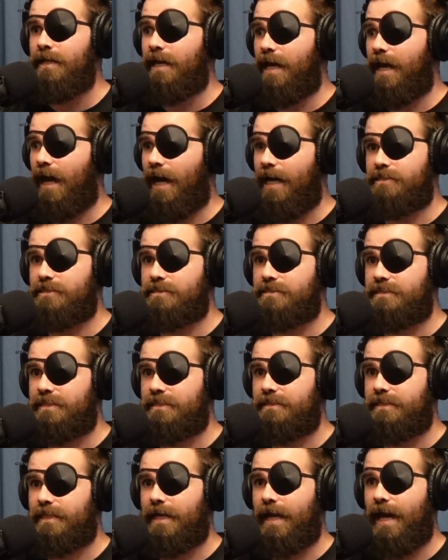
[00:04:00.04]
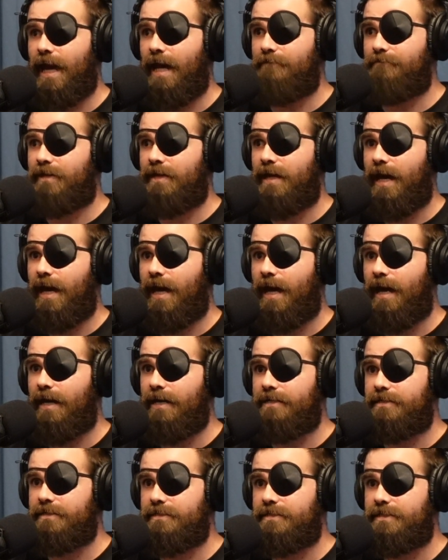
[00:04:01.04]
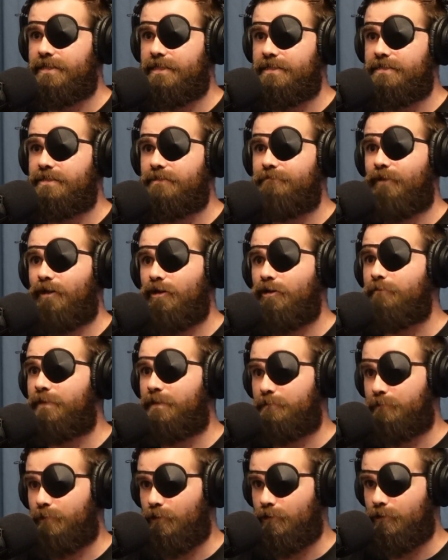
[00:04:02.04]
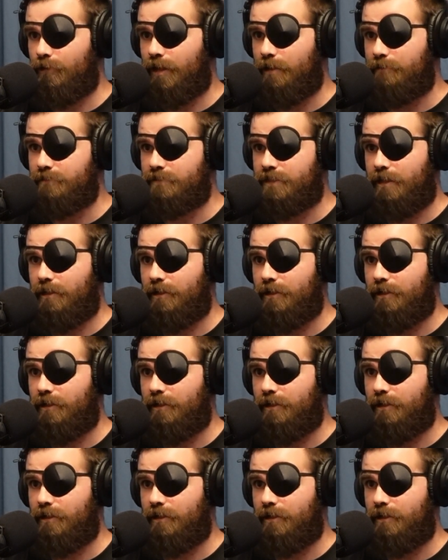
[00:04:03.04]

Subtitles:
I just think they haven't had the development programs that are